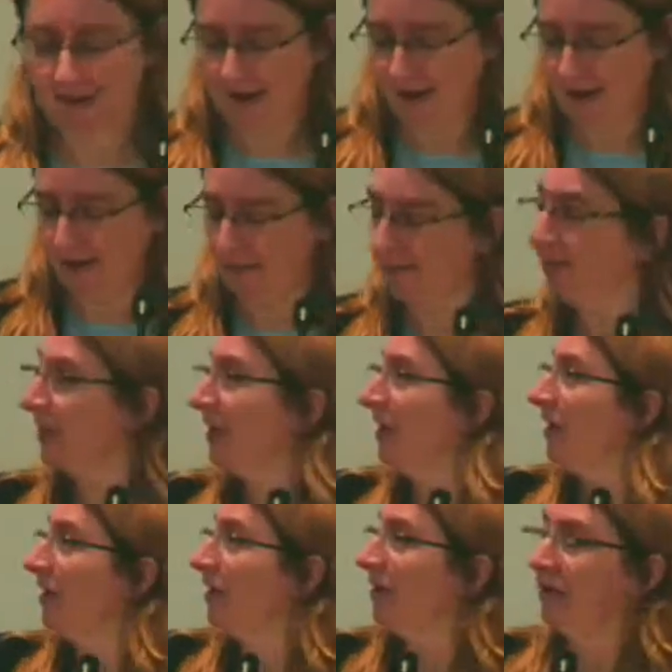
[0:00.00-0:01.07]

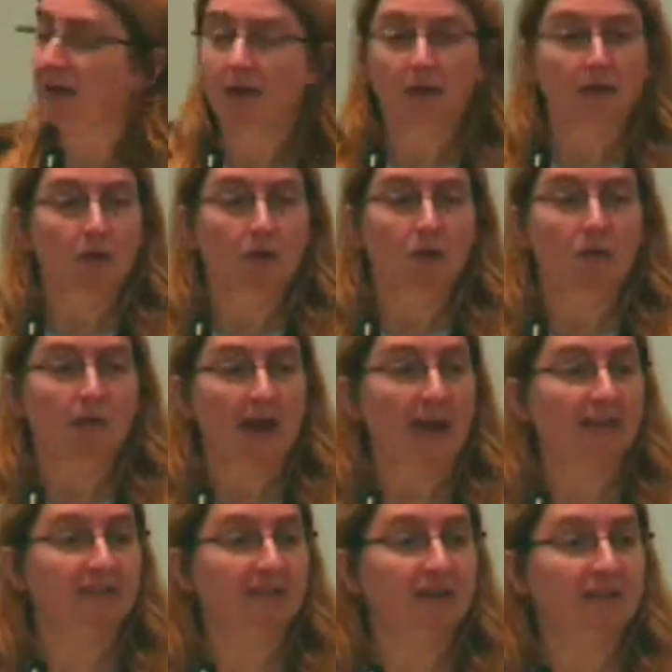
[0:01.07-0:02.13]

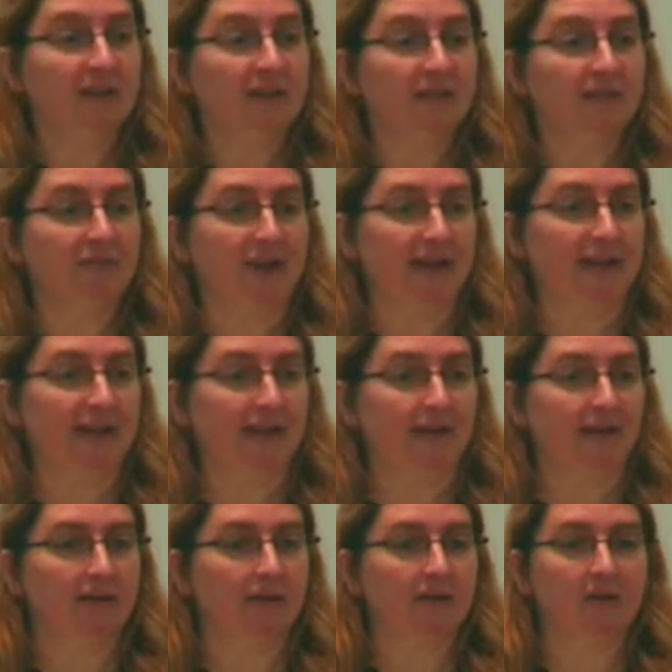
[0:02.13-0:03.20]
NSF didn't define data.